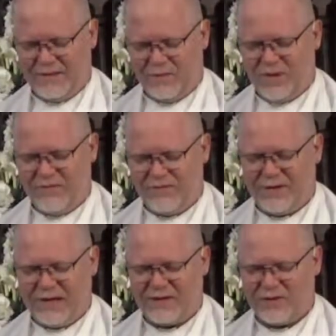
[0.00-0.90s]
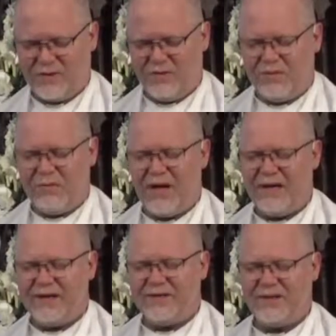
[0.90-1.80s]
We give thanks that you
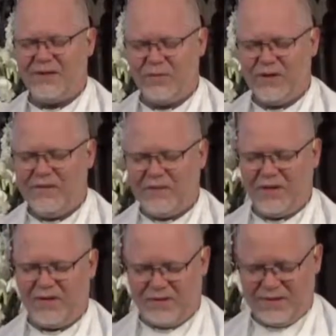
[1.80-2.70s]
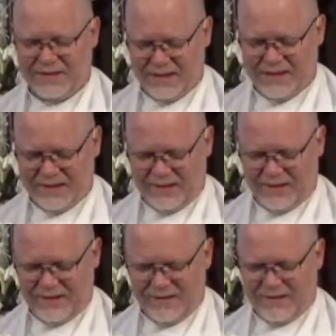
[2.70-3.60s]
remind us that we belong together,
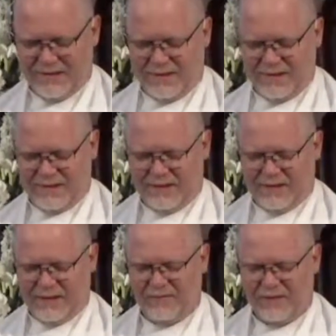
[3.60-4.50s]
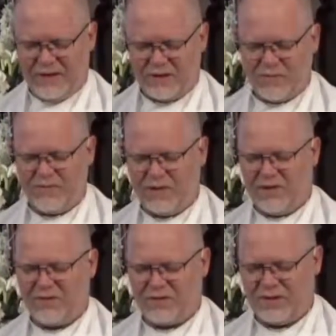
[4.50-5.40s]
even as we
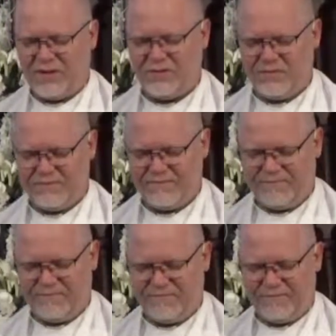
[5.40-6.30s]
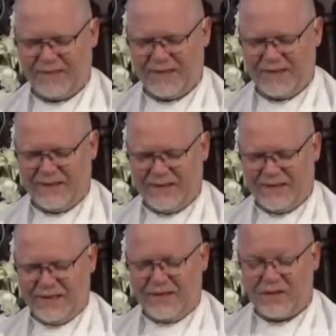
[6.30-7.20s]
belong to you.
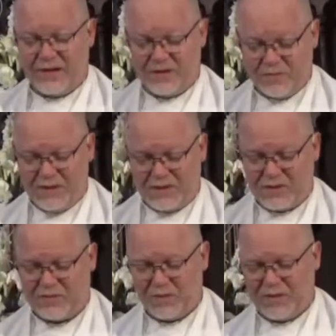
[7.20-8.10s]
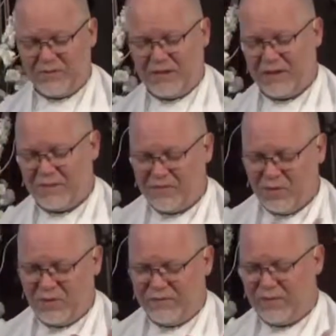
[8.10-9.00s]
As I speak this morning, may there be
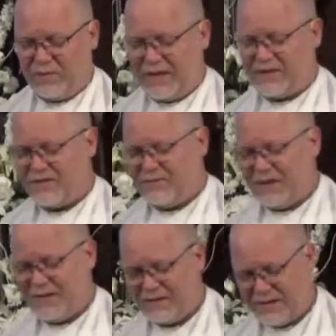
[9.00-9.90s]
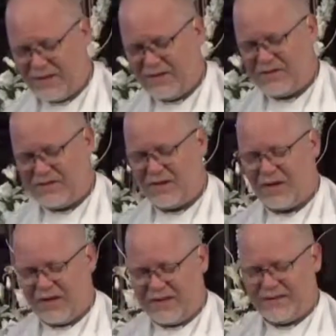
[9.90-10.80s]
more of you and less of me in the things that
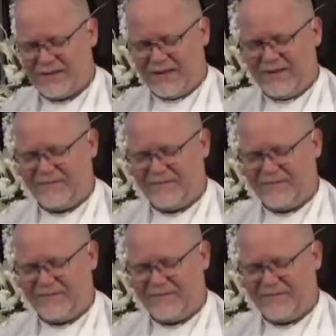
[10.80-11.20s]
I say.